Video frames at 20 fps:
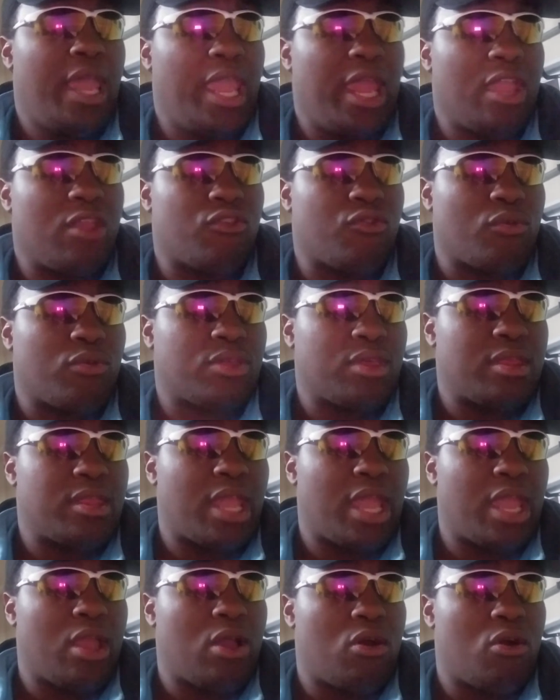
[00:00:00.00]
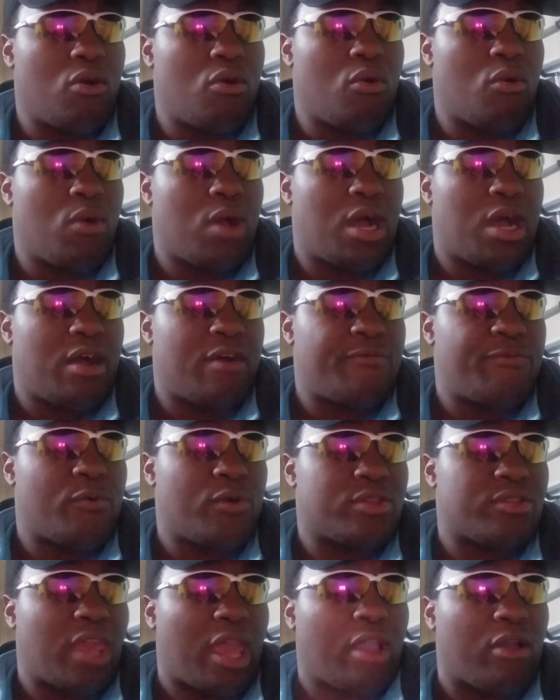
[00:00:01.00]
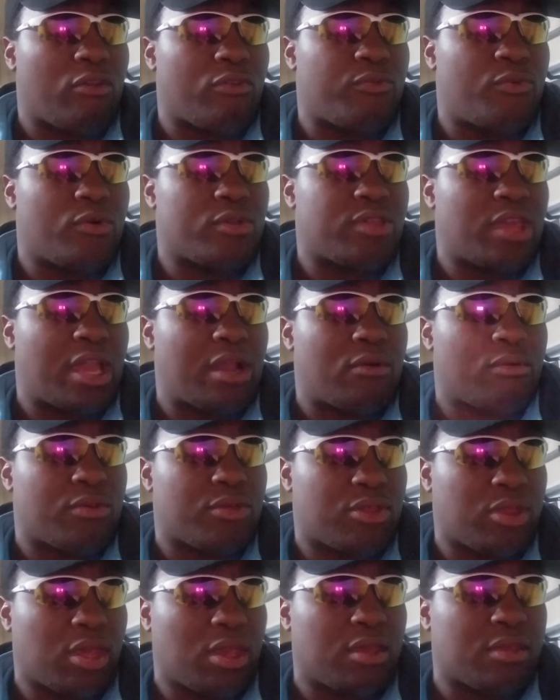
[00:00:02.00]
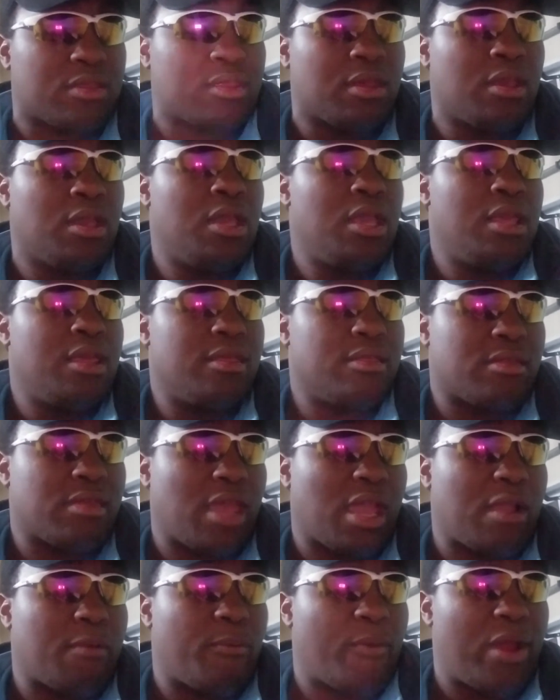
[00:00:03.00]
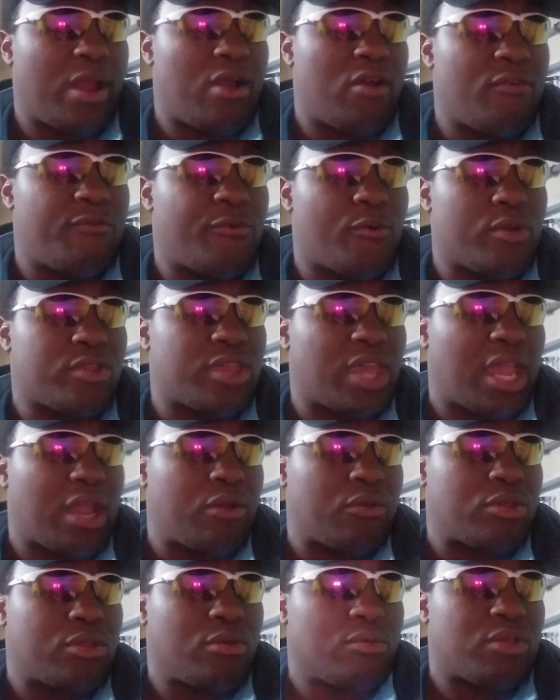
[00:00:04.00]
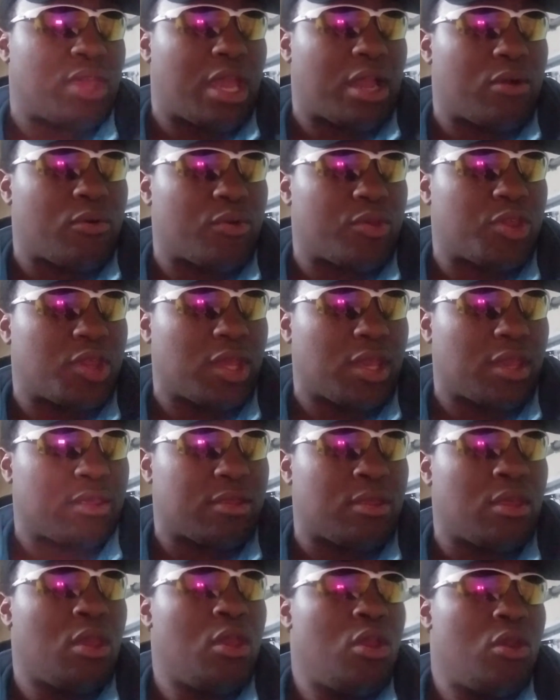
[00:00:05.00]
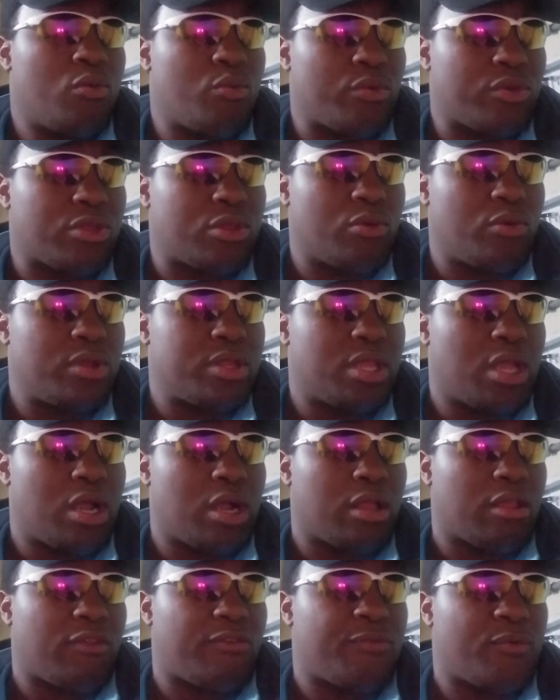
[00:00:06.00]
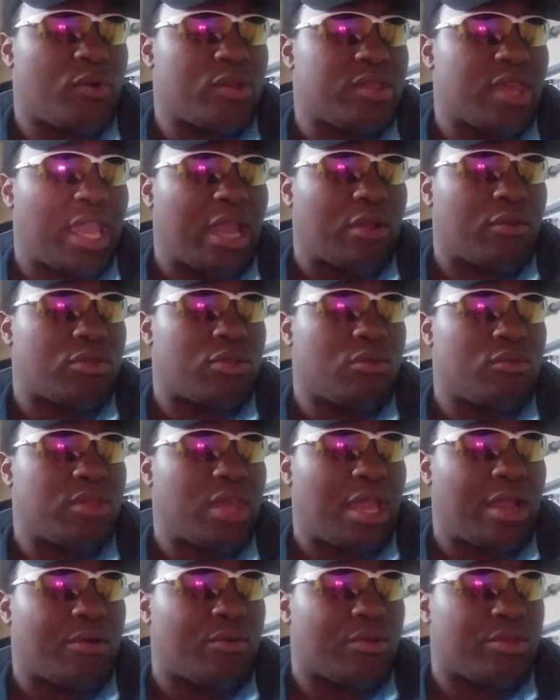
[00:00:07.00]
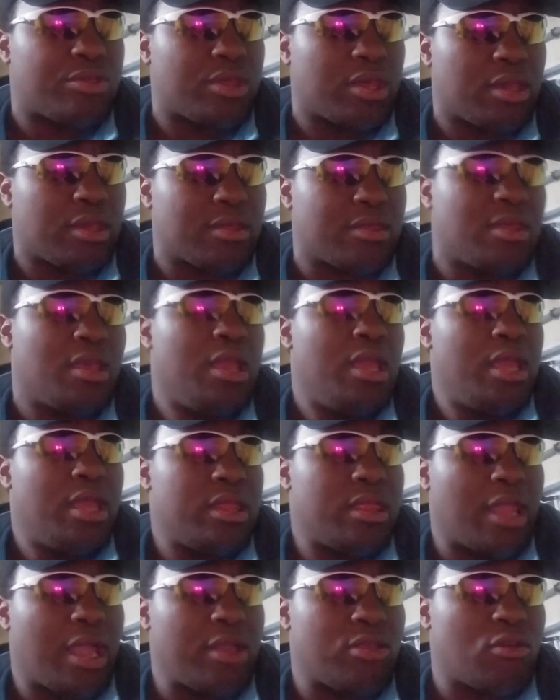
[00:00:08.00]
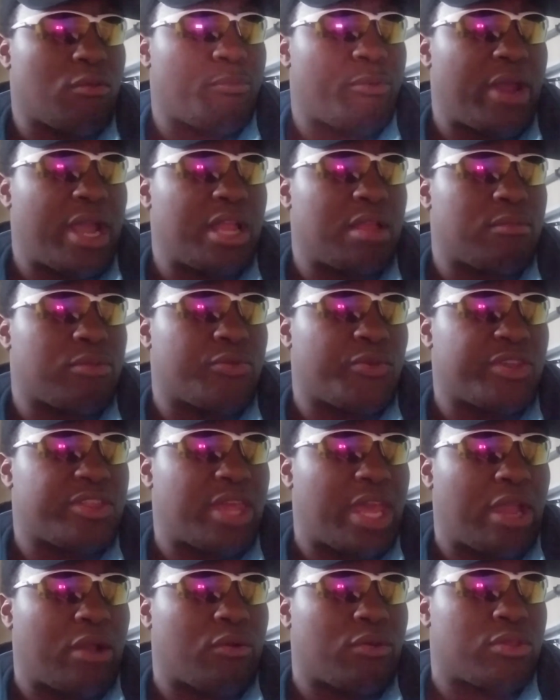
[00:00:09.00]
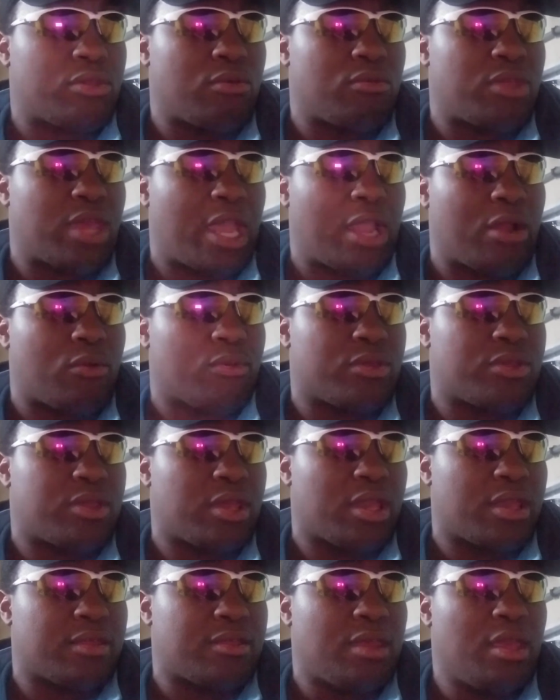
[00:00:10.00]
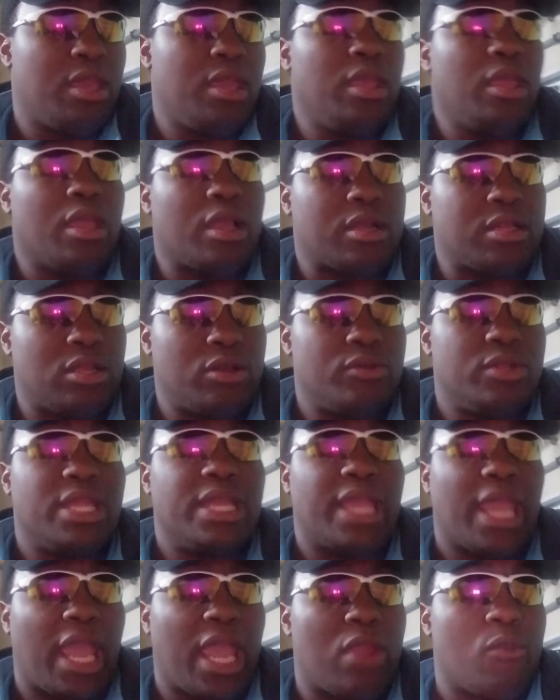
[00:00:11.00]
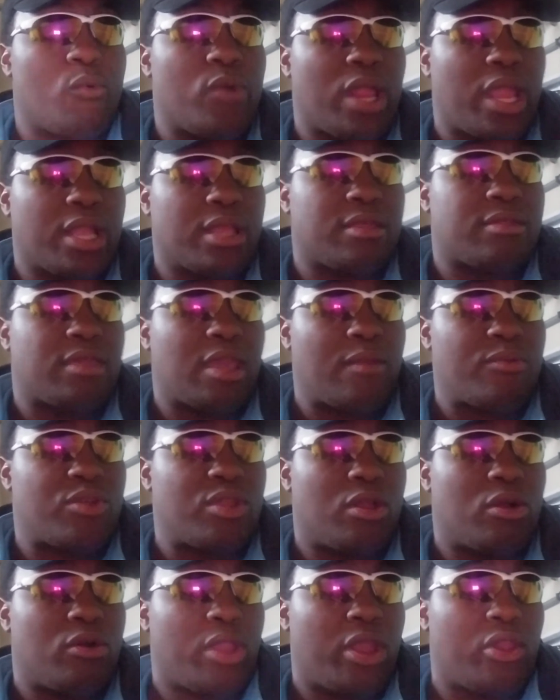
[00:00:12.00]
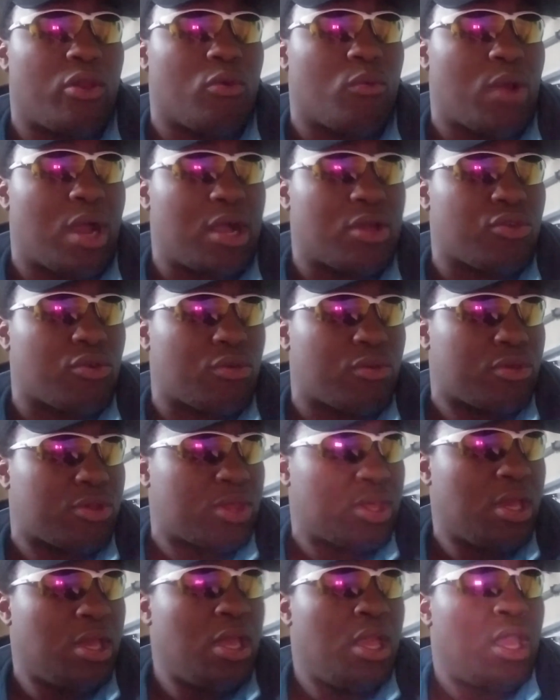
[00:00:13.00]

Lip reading: Andrew Sadejo, 4 tackles, 4 tackle assists. Zach Brown, 4 tackles, 2 tackle assists. Rasua Douglas, 4 tackles, 2 tackle assists. Nigel Bradham, 3 tackles, 2 tackle assists, including the game-winning interception on Aaron Rodgers.